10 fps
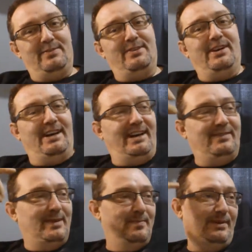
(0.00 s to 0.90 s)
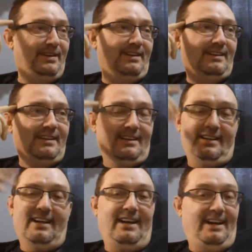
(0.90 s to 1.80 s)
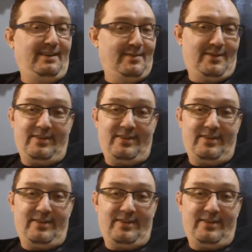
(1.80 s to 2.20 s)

whatever, but hey,